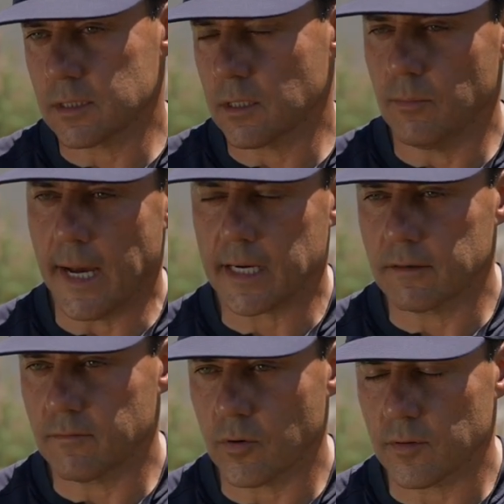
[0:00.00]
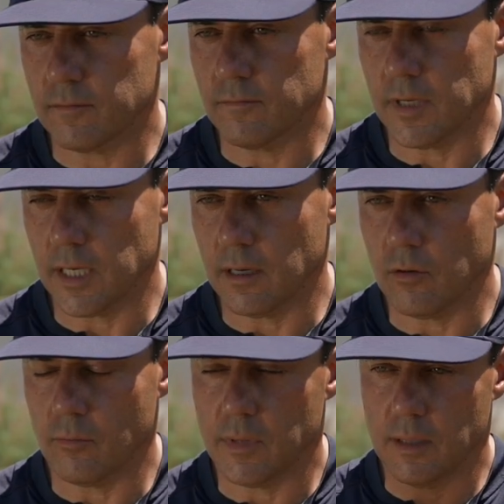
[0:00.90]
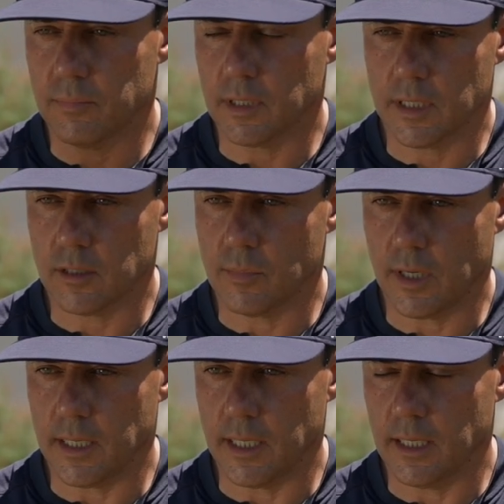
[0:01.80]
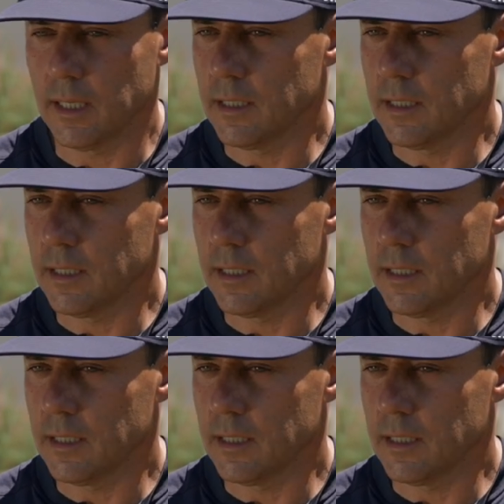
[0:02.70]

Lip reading: go back and forth in video, manipulate your body,